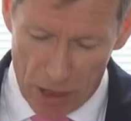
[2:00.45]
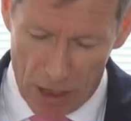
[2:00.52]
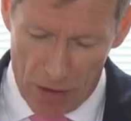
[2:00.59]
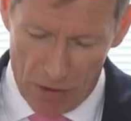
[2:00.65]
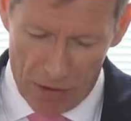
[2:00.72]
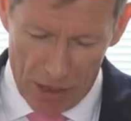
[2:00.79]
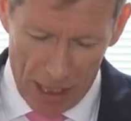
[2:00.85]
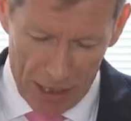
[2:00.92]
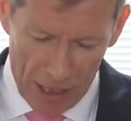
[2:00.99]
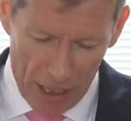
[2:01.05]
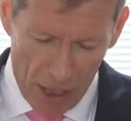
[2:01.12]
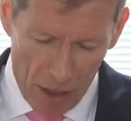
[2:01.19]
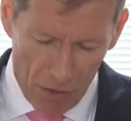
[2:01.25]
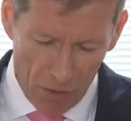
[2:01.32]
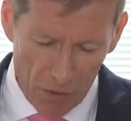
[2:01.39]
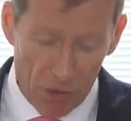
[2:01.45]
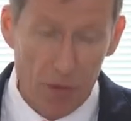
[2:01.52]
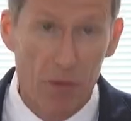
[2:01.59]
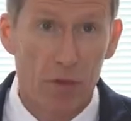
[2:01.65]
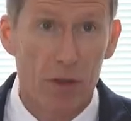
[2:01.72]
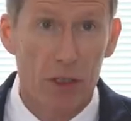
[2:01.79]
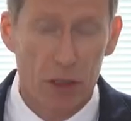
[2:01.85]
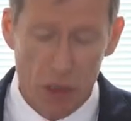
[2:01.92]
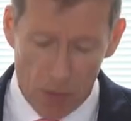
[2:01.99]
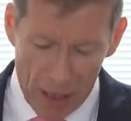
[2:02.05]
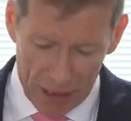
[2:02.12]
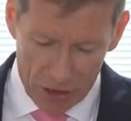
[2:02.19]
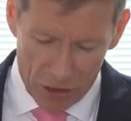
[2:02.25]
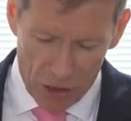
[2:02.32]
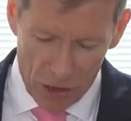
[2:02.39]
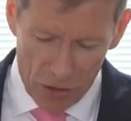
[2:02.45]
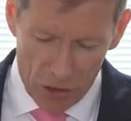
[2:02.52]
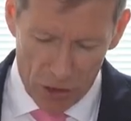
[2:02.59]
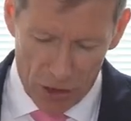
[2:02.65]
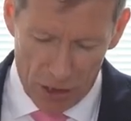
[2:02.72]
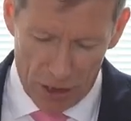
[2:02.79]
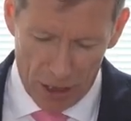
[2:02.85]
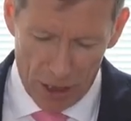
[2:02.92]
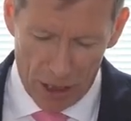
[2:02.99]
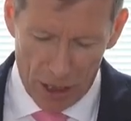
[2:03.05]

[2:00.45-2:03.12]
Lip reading: oath and the oath for the due execution